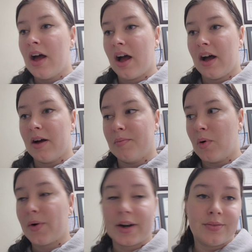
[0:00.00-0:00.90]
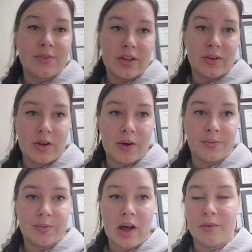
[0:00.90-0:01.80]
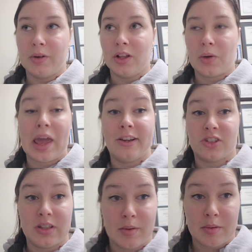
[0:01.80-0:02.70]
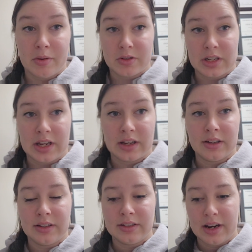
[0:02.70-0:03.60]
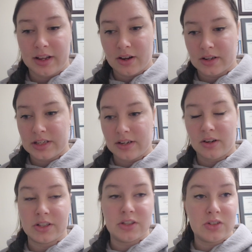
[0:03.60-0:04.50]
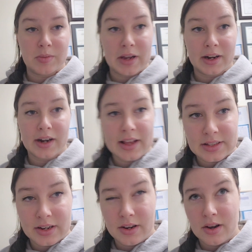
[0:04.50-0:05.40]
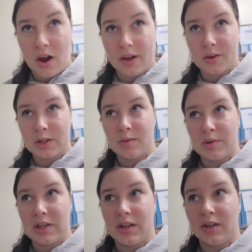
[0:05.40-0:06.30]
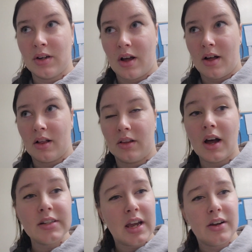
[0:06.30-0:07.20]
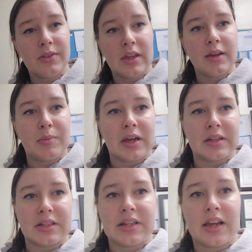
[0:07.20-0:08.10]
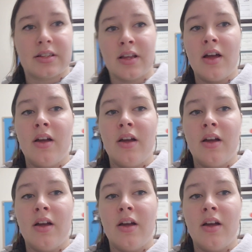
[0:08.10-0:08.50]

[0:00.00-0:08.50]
Um, or, you, you know, I will occasionally be posting knitting content on YouTube here. It's not going to be a lot, I don't think, because it takes